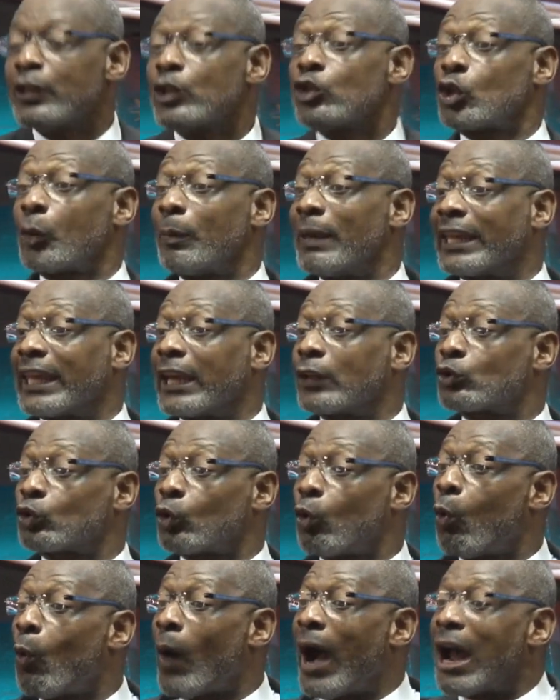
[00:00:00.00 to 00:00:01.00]
to begin to
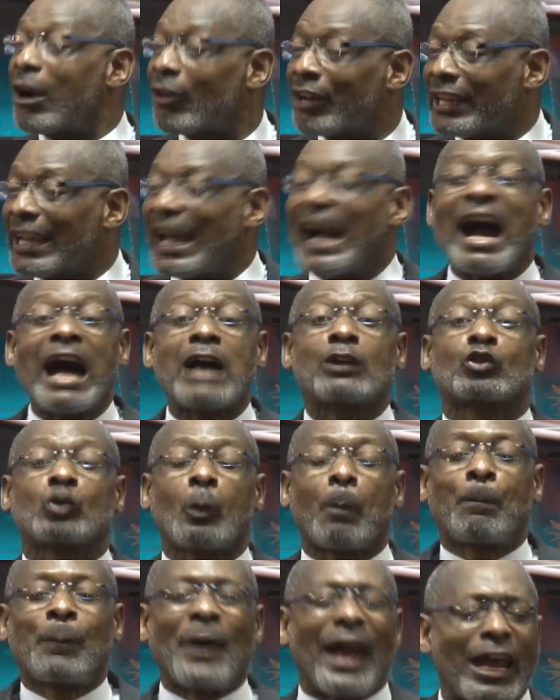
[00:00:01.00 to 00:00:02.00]
worry how to
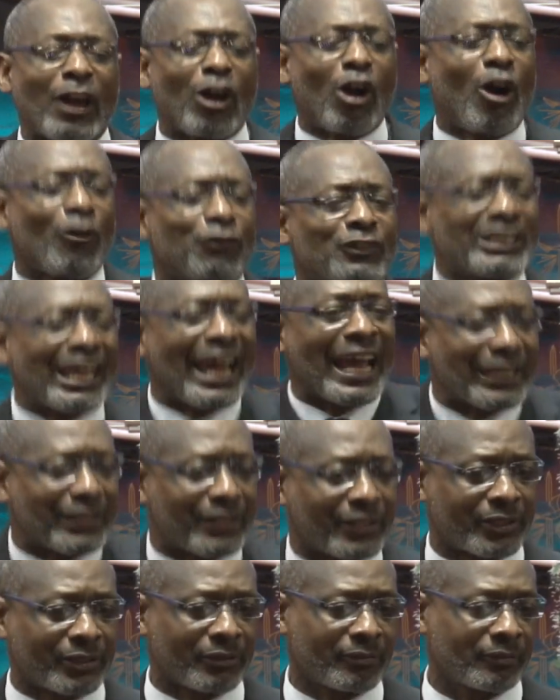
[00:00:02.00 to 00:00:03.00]
pay off
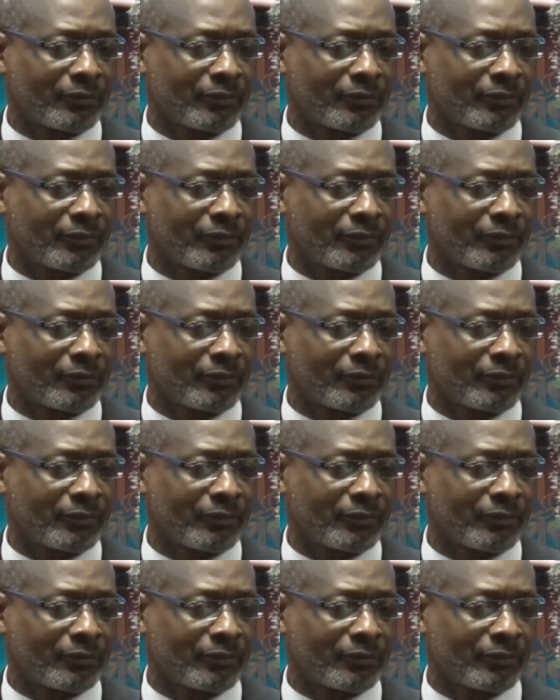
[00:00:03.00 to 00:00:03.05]
debts.